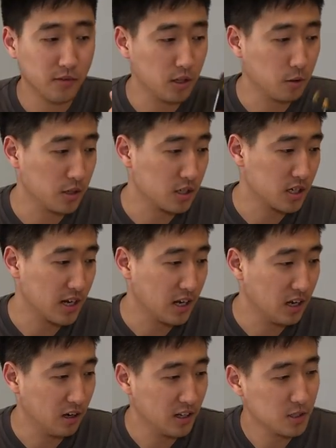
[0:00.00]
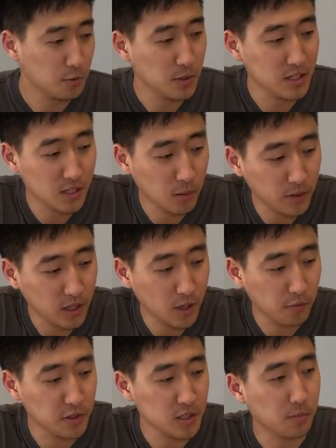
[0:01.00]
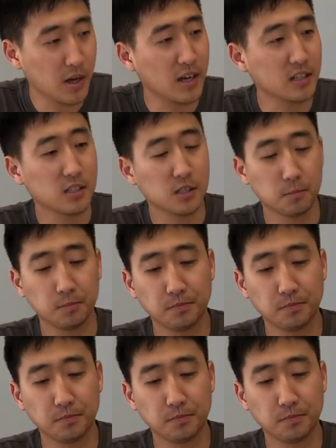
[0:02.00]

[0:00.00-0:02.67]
you a quick check here. Let's read something off of this box.